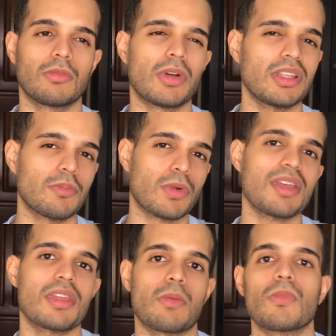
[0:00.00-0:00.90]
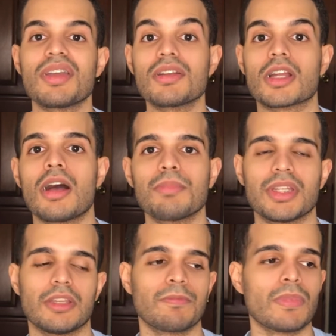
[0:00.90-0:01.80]
Why them? Why their
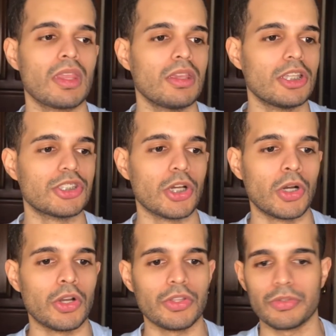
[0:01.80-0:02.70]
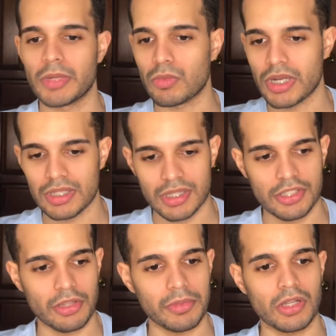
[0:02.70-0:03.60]
company? So you might want to say
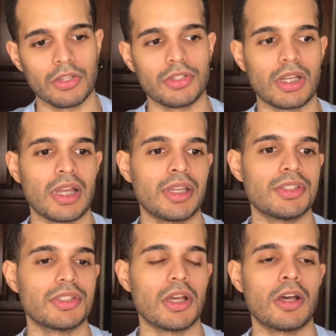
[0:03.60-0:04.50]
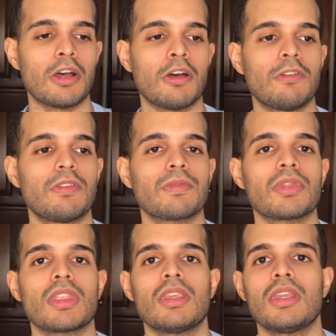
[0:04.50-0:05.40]
something along the lines of,
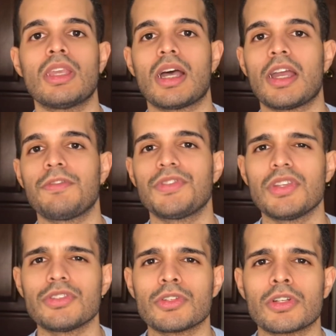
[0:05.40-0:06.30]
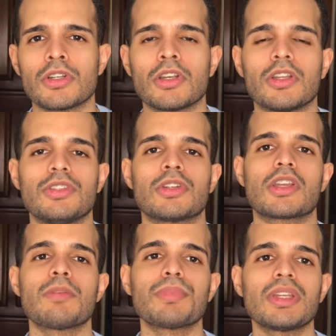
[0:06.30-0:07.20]
I've seen your
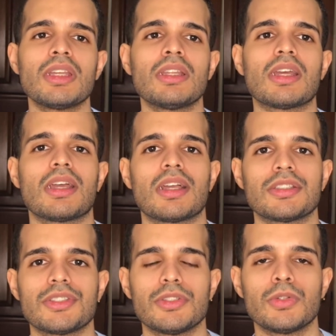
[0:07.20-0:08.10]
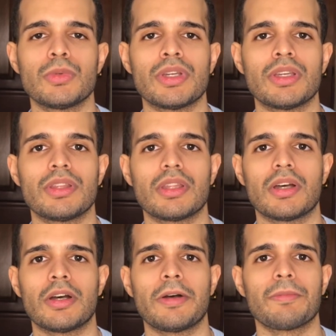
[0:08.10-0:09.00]
company that has to do with
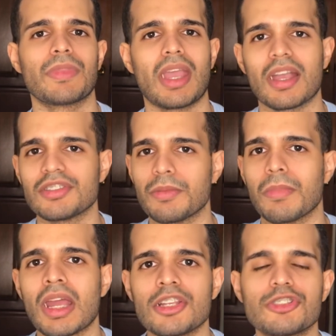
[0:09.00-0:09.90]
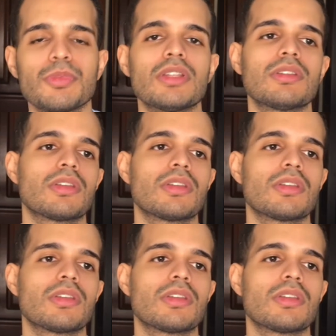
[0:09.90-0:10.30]
asset management.